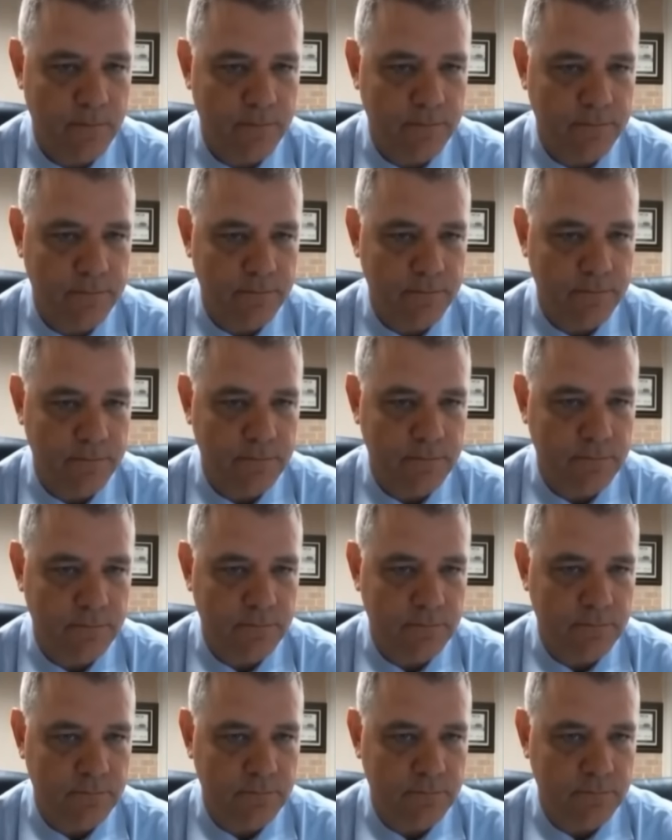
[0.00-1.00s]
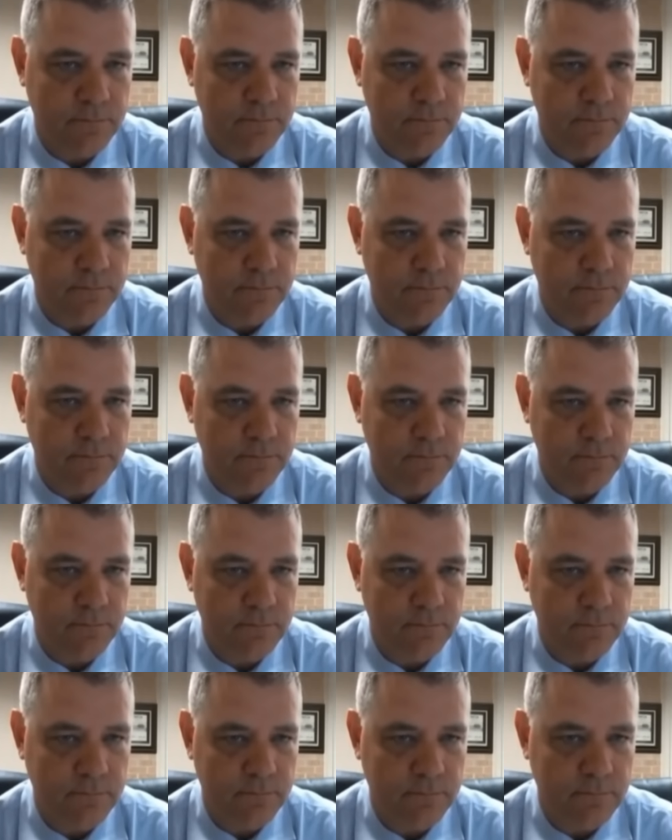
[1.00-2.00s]
If I sign it?
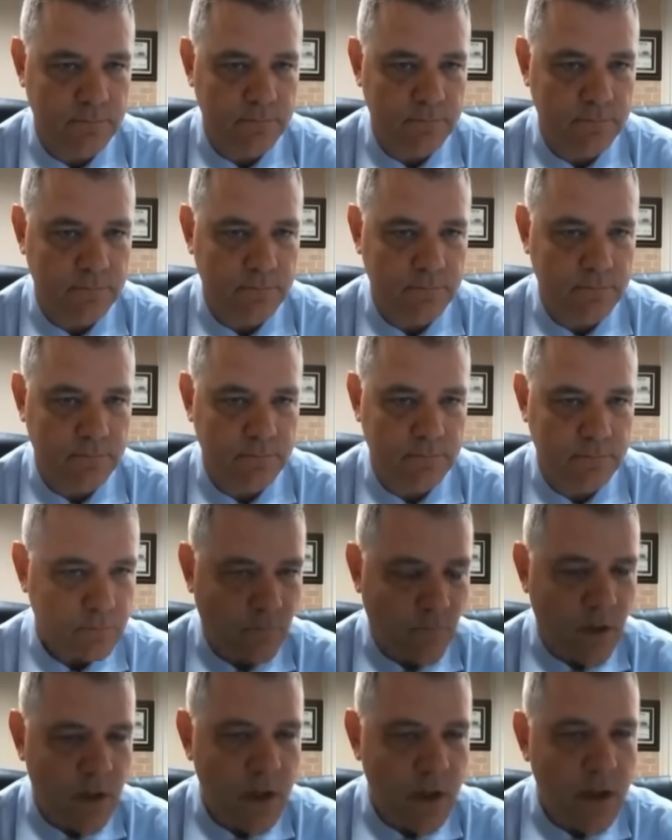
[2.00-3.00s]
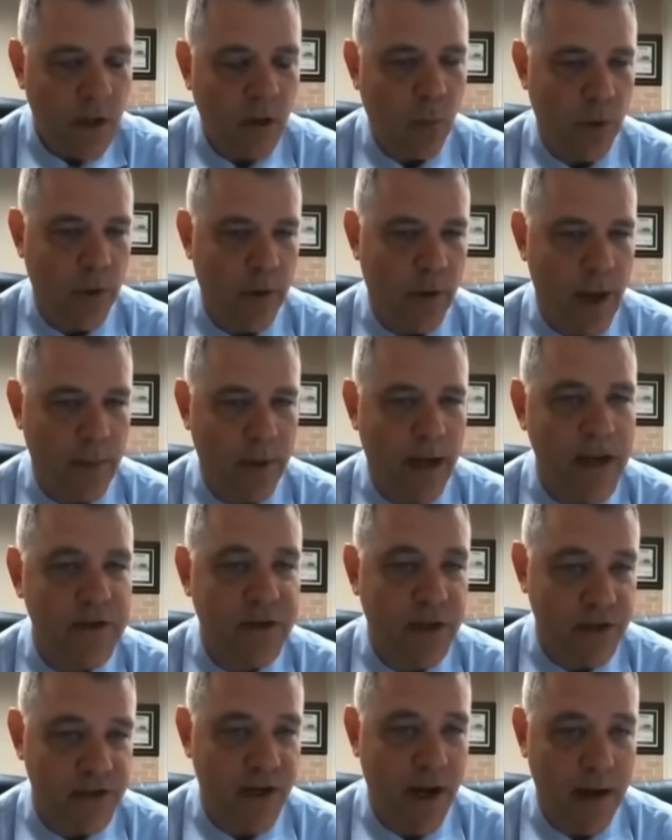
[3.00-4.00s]
We're, I'm going to ask you to sign
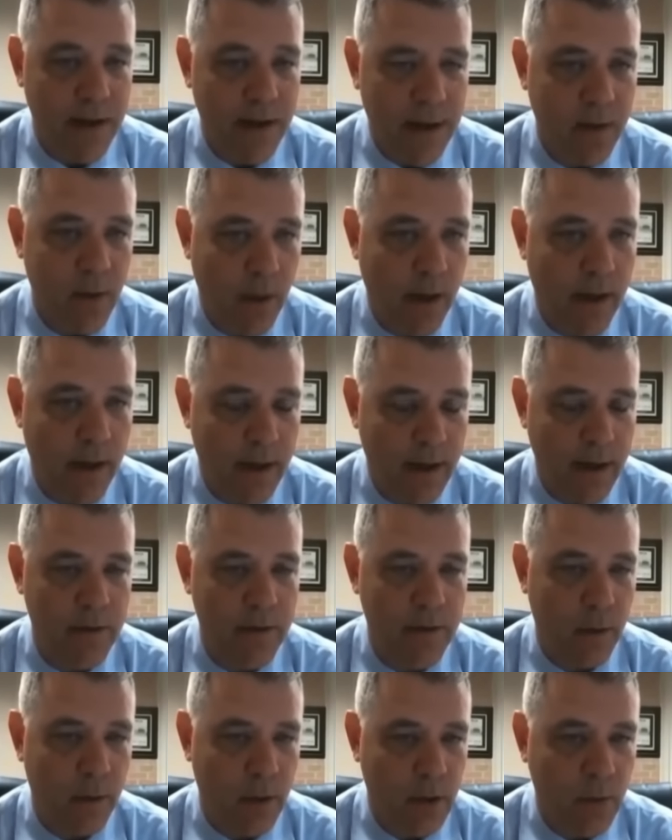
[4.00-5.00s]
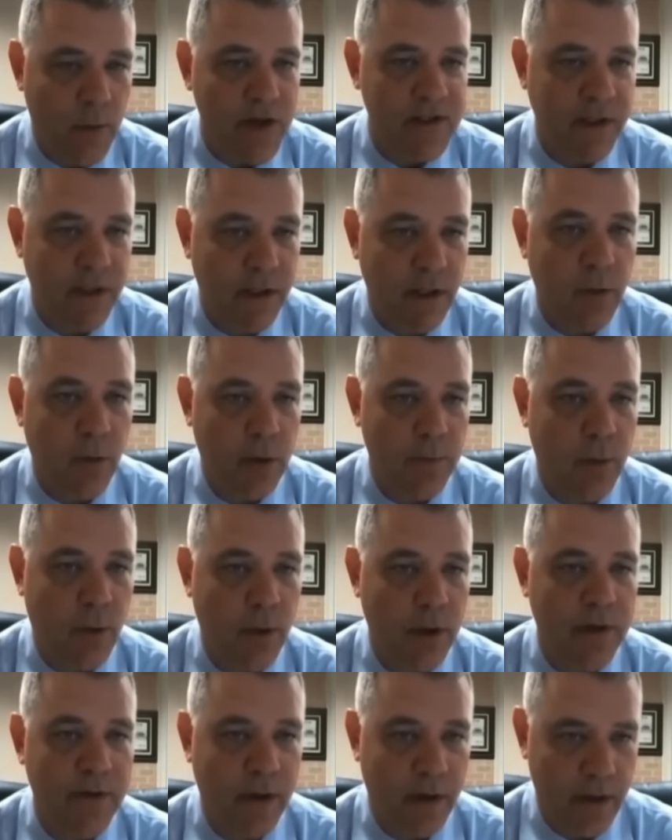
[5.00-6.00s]
either way, either requesting a court appointed attorney
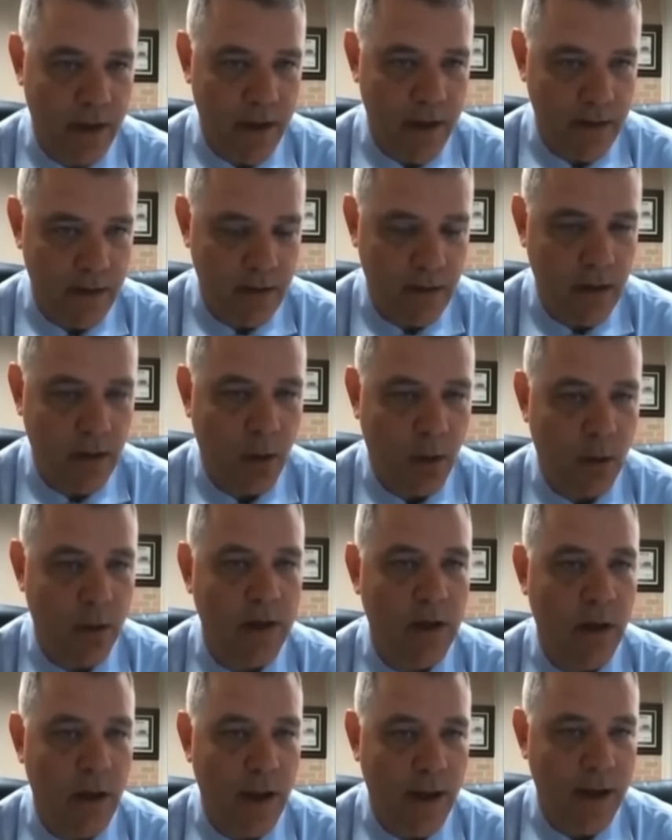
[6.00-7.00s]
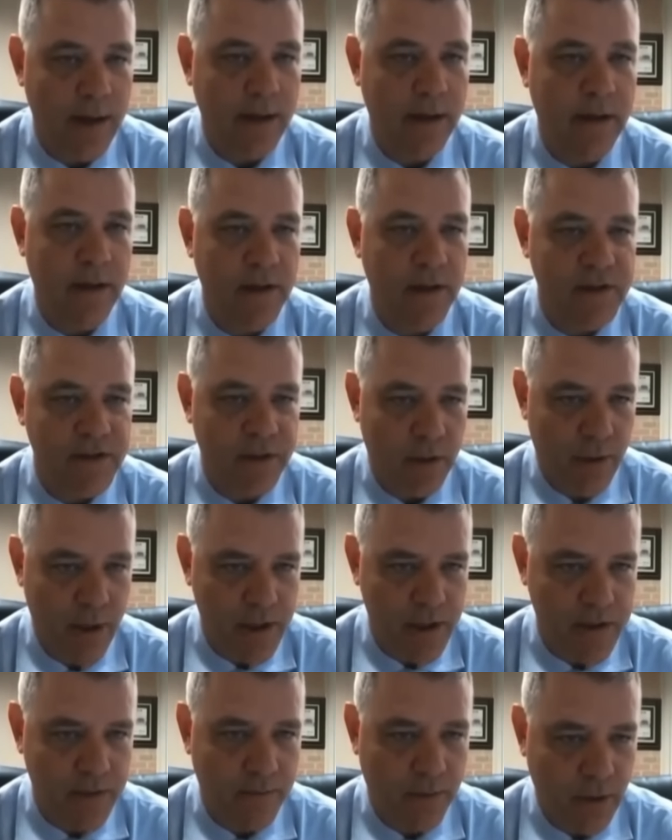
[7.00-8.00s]
or declining consideration for a court
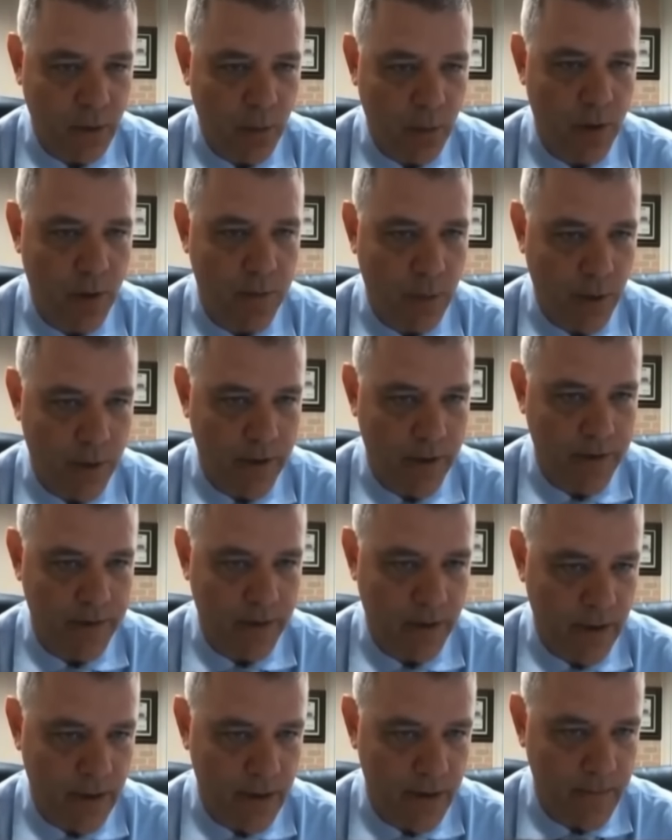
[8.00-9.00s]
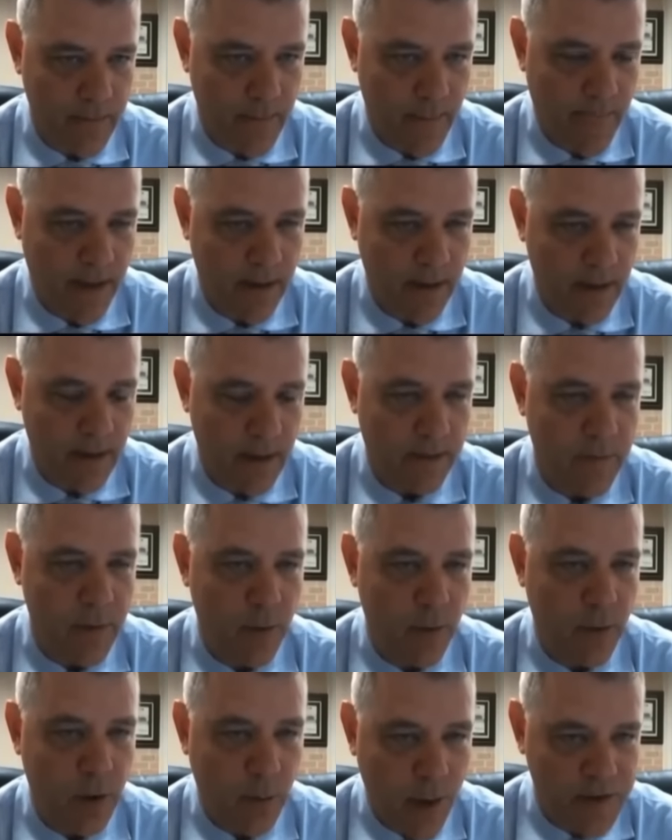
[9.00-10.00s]
appointed oh, attorney. Oh, okay. If you request
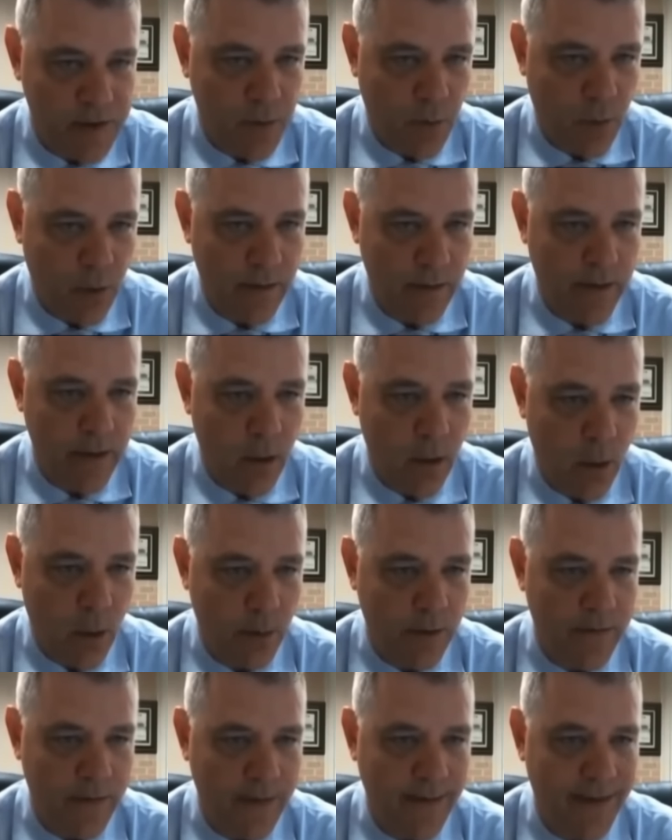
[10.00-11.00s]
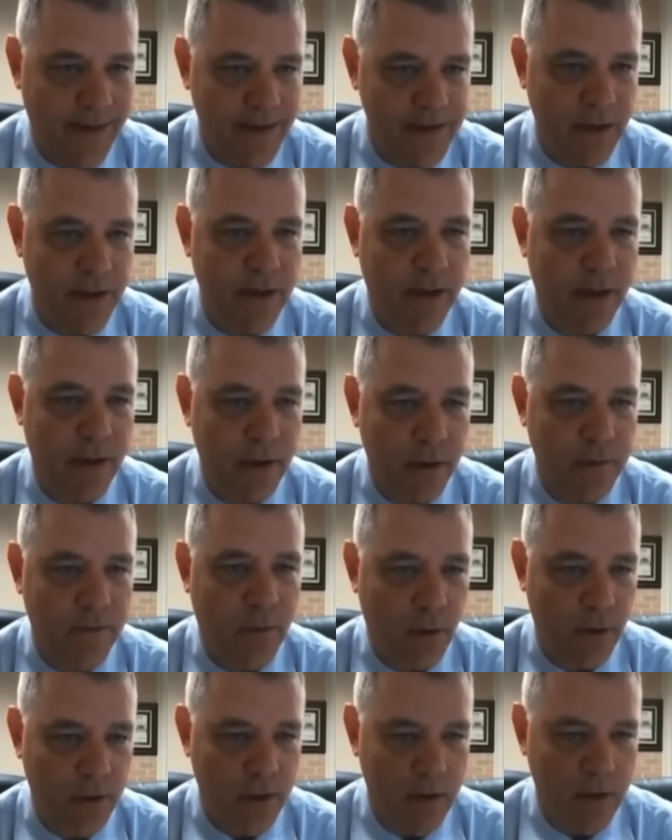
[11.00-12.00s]
one, the only thing that attorney can do for you
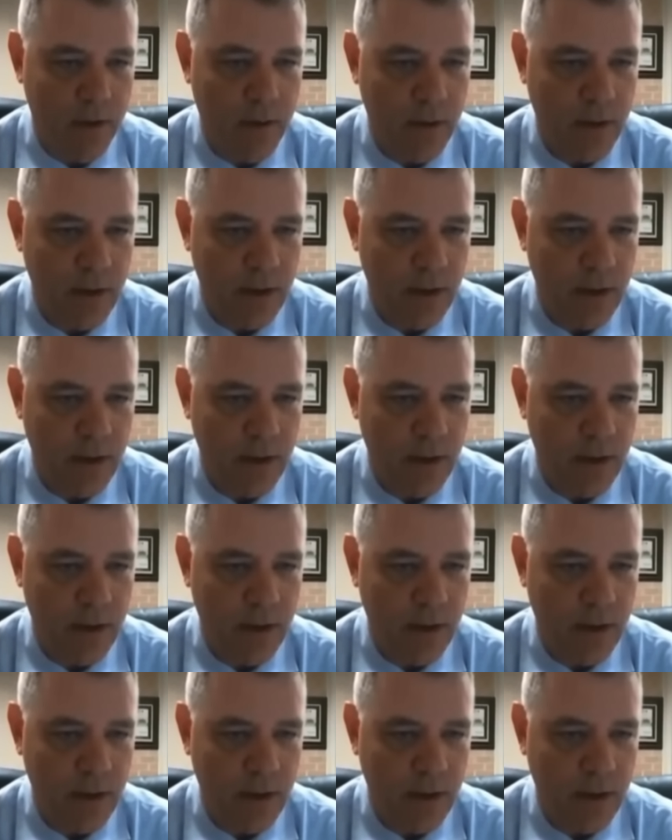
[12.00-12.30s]
is